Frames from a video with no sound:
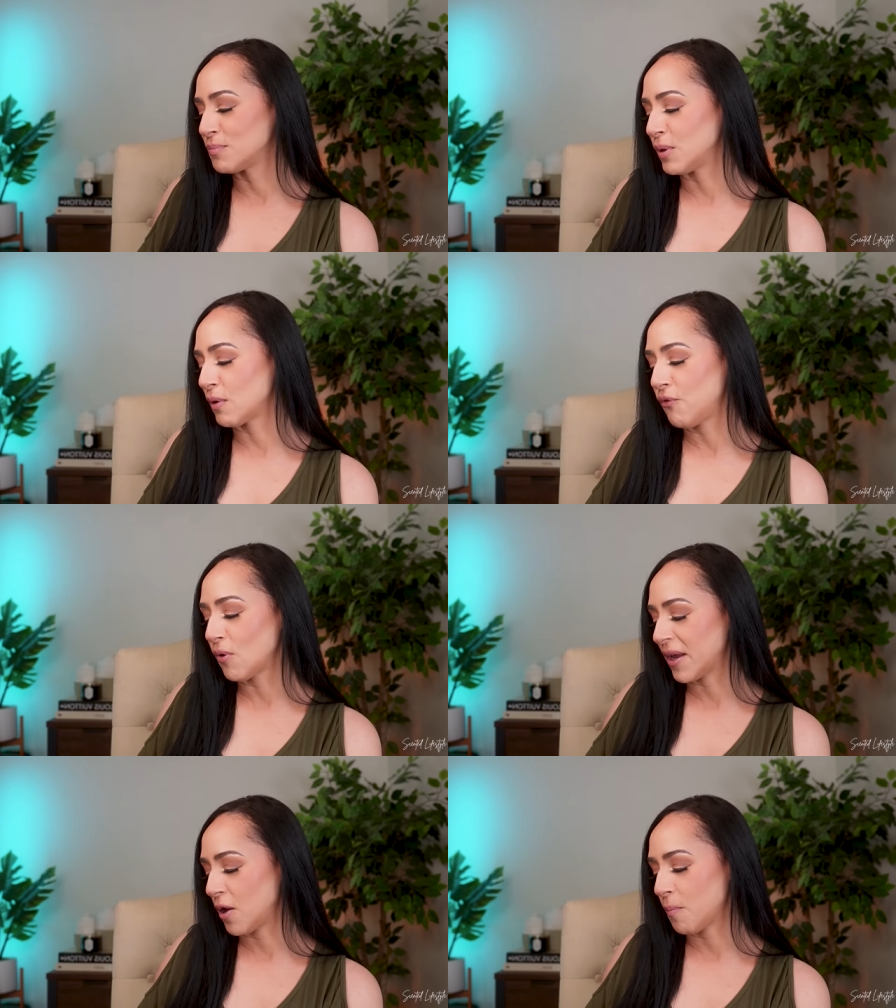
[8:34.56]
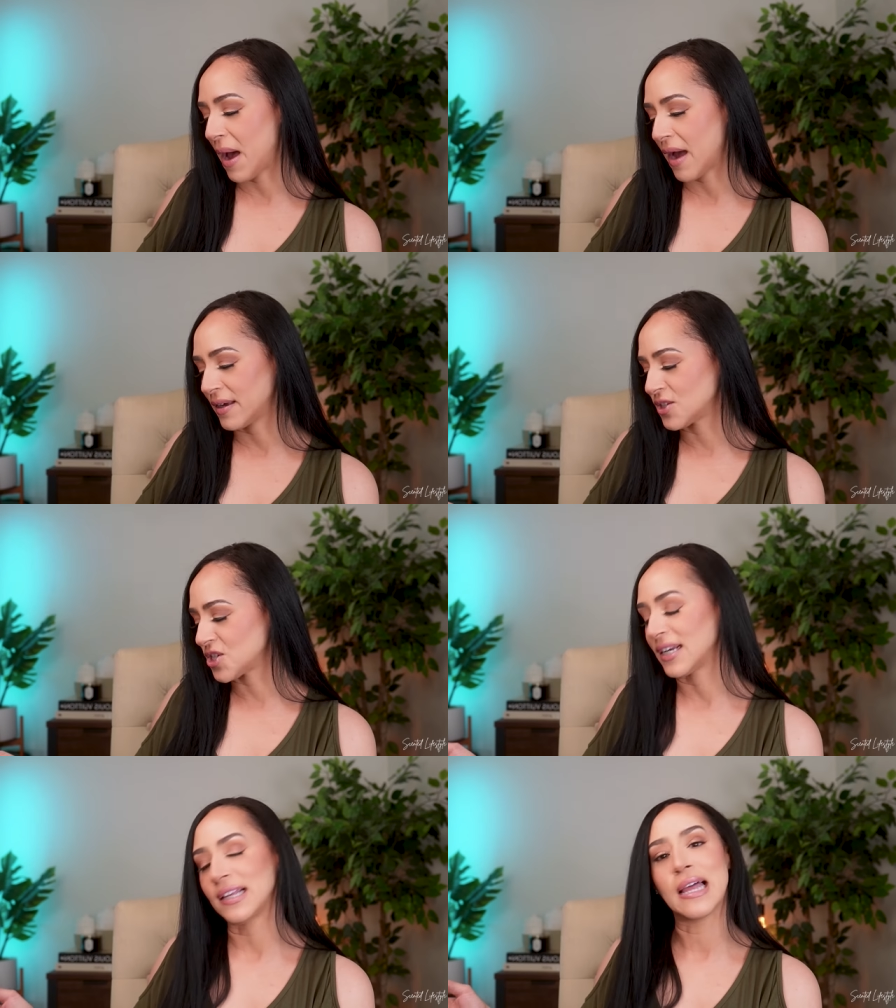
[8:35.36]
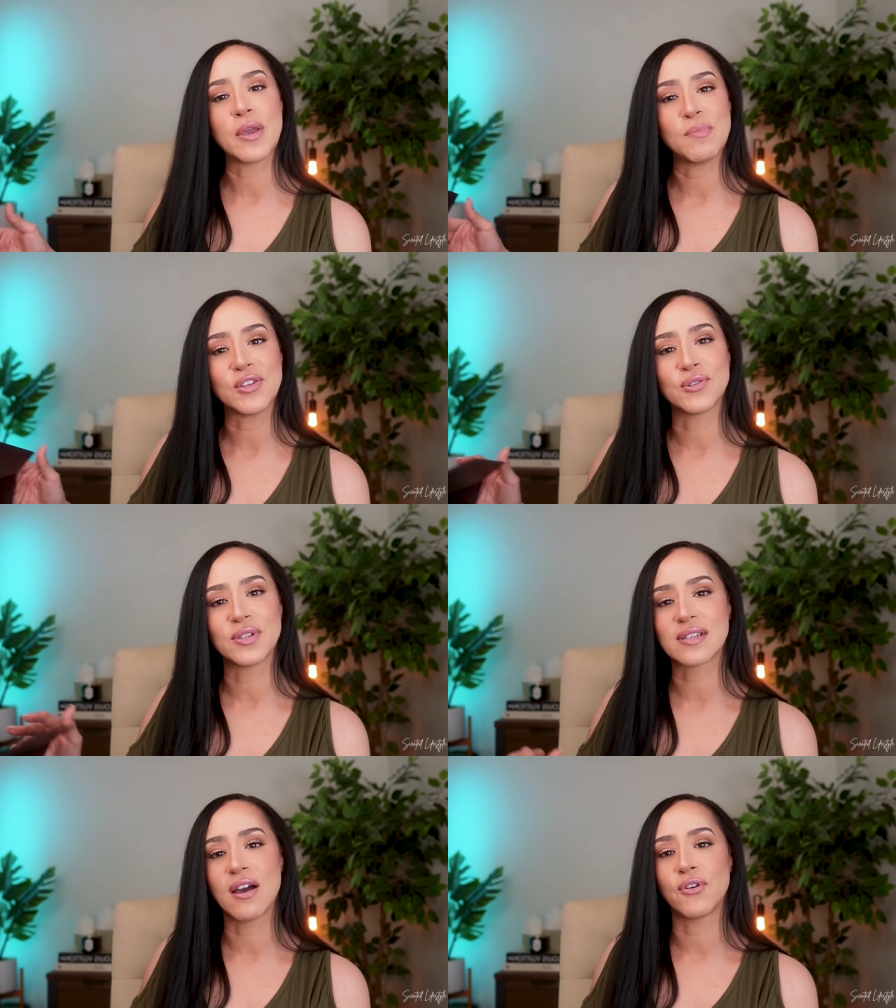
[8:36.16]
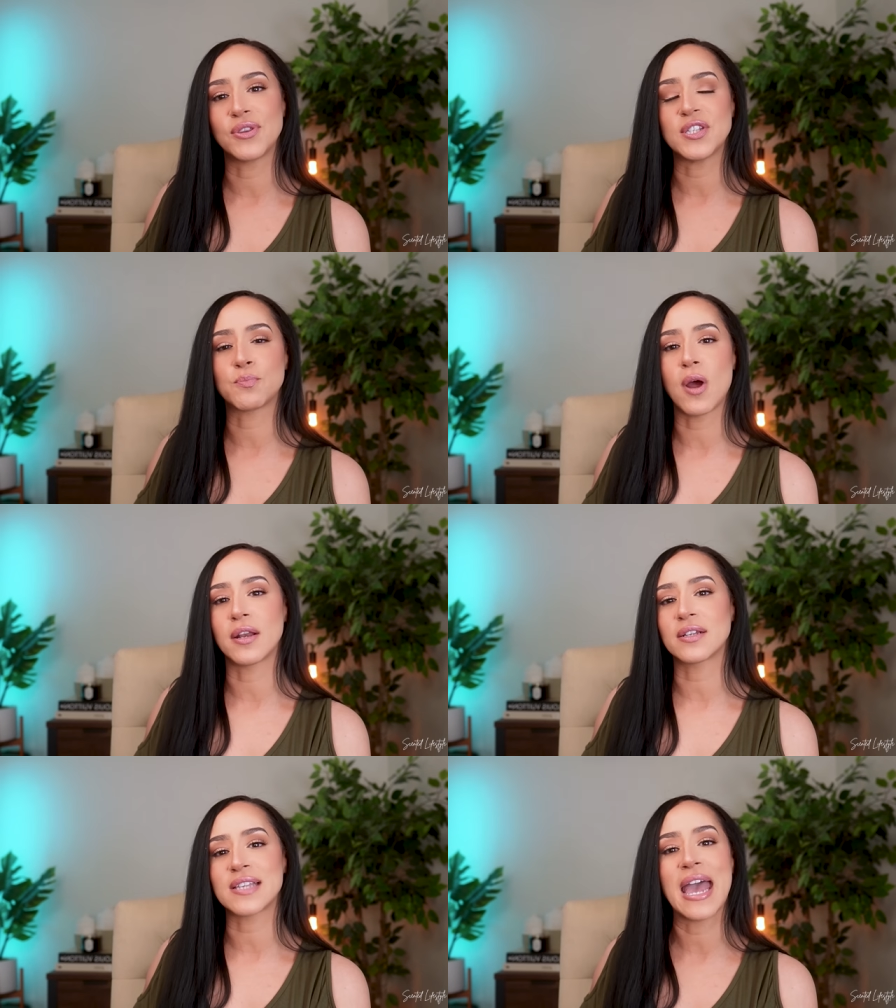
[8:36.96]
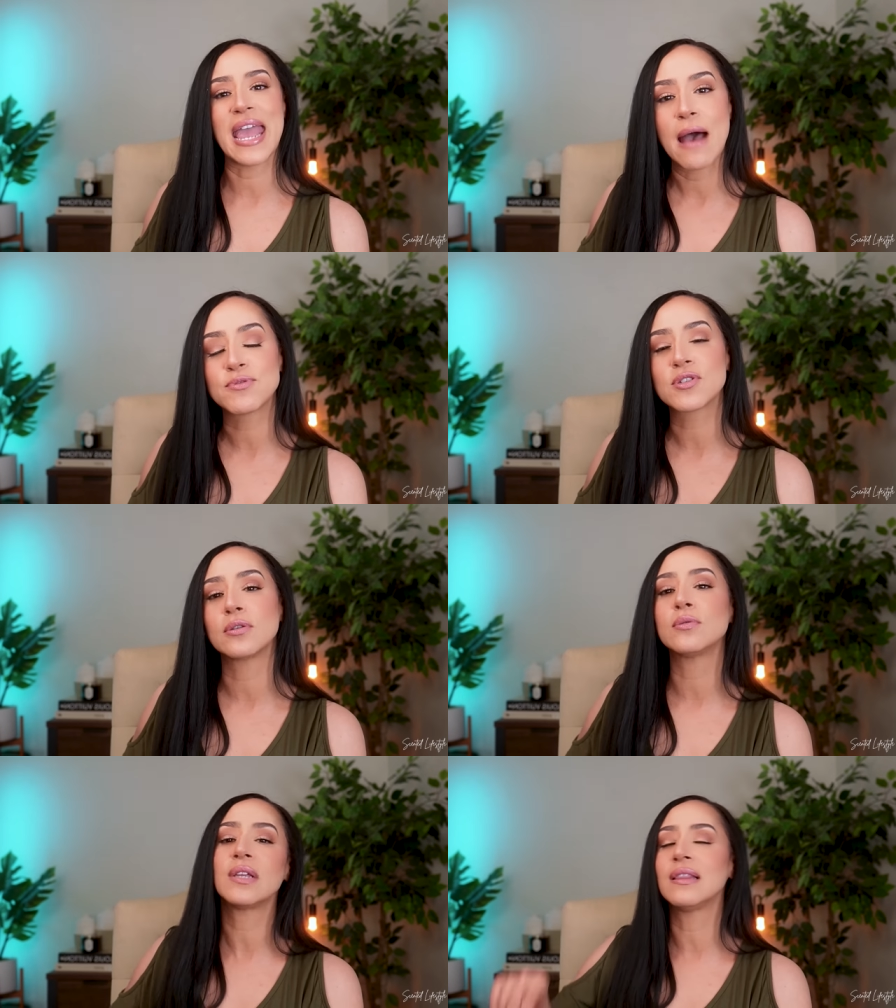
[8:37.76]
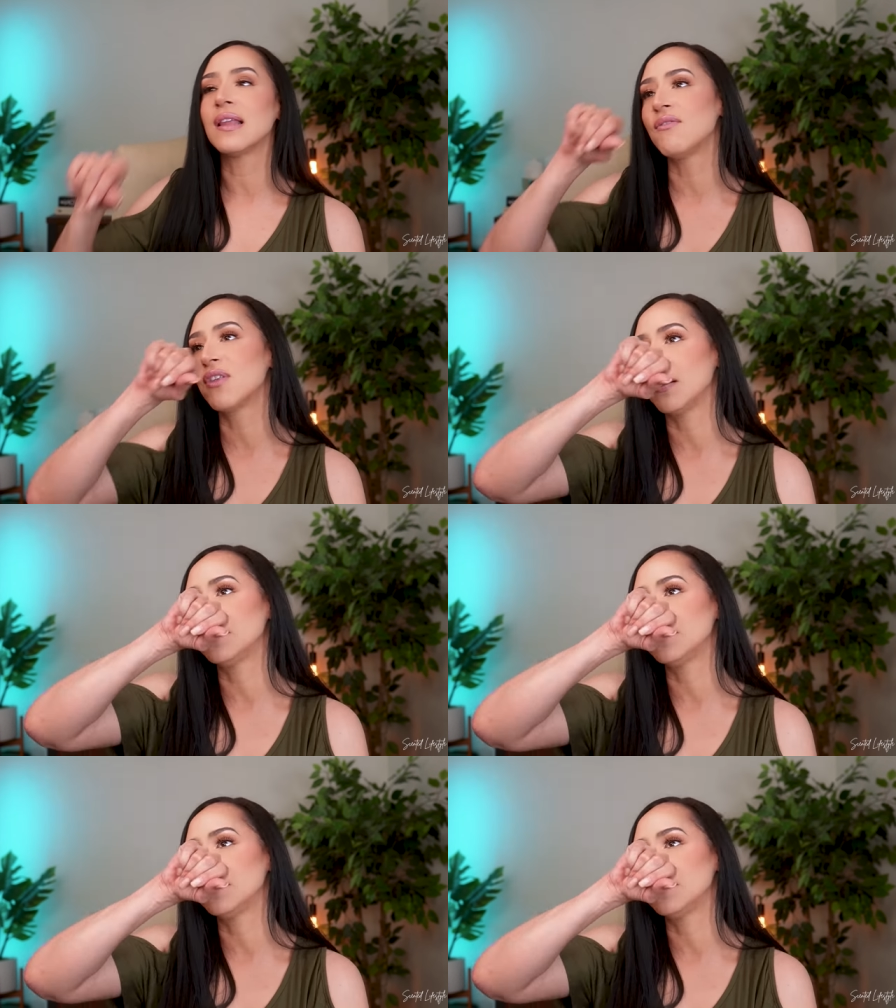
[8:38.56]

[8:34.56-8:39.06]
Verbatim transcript: this beautiful care package and allowing me to discover these products. I absolutely love them.